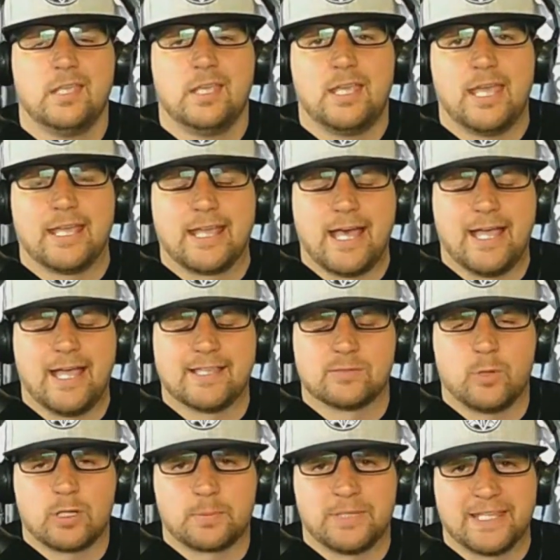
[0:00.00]
Hey guys,
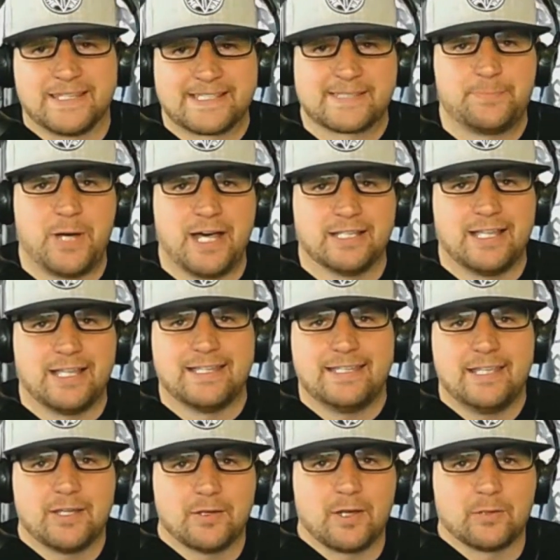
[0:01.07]
welcome to the Spotlight
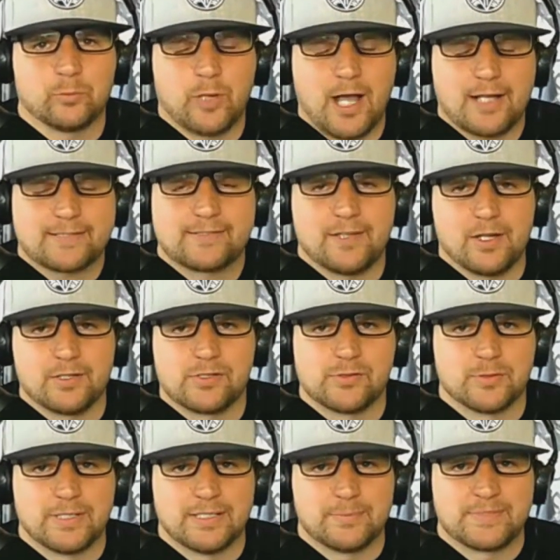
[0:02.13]
here on
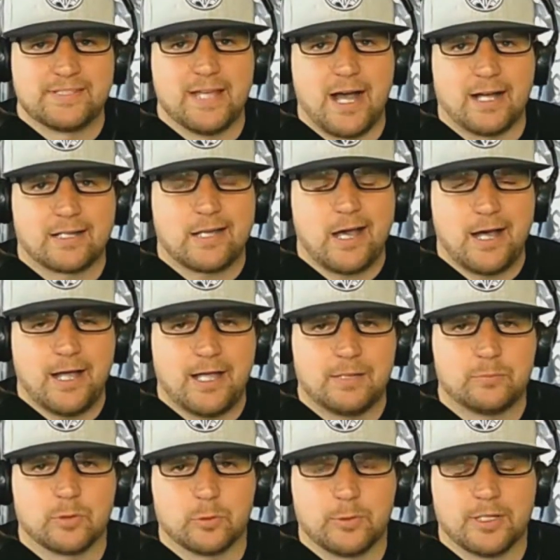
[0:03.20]

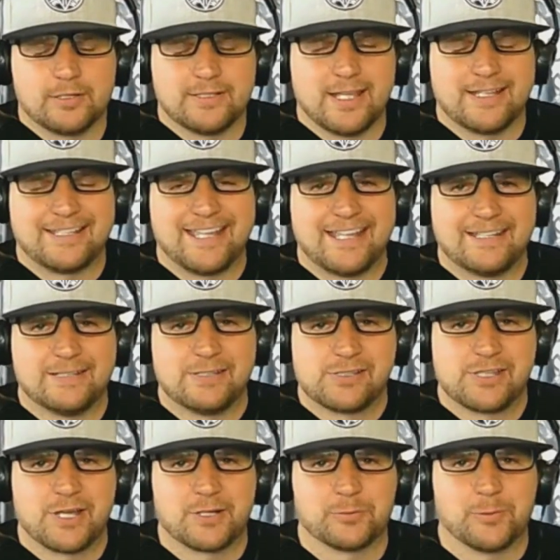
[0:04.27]
rockstardreams.com, where we are dedicated to
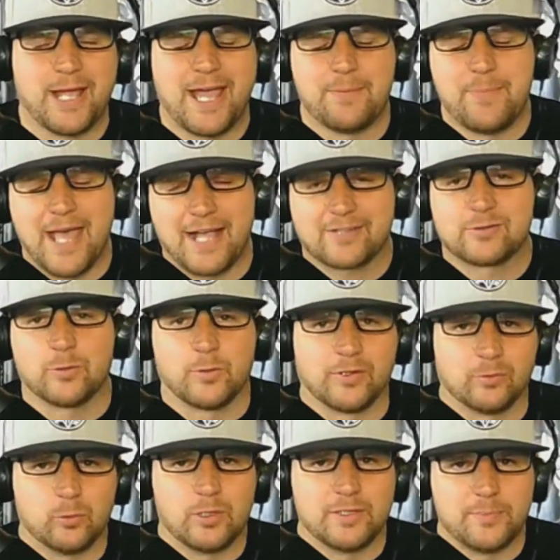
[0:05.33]
sharing rad
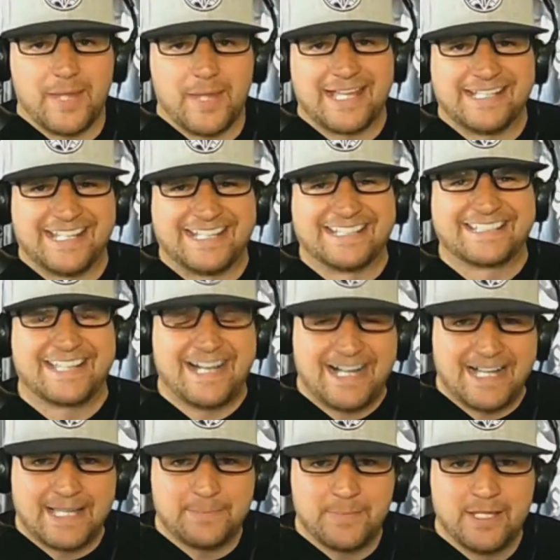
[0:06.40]
backstories one band at a
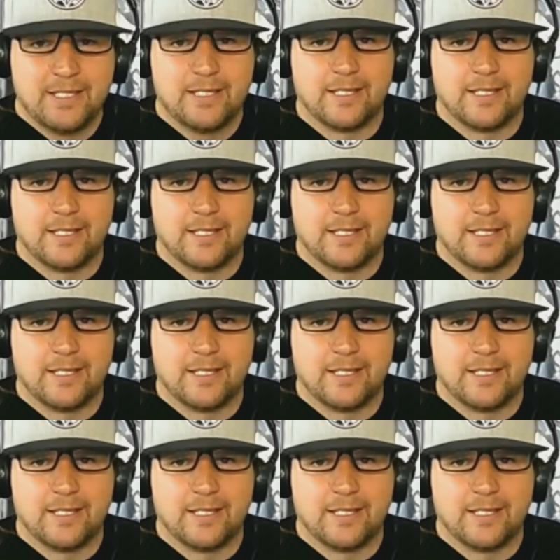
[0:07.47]
time.